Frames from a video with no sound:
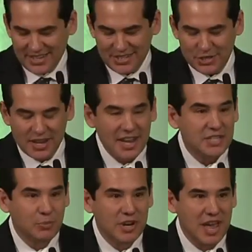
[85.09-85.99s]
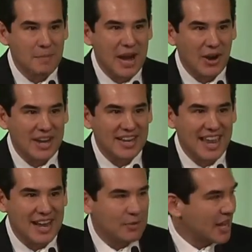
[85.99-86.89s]
So I'd like to bring up Merritt,
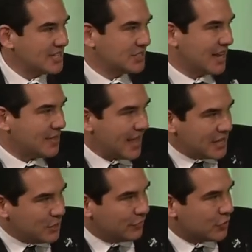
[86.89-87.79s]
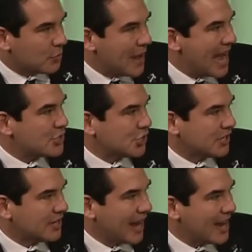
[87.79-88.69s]
and I would like to say thank you for your
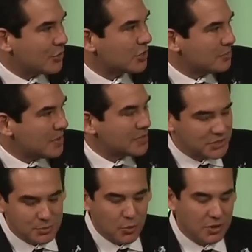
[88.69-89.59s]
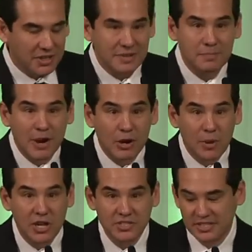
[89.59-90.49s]
passion and your commitment to Portland. Merritt
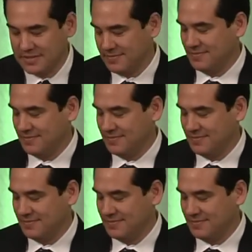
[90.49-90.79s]
Paulson.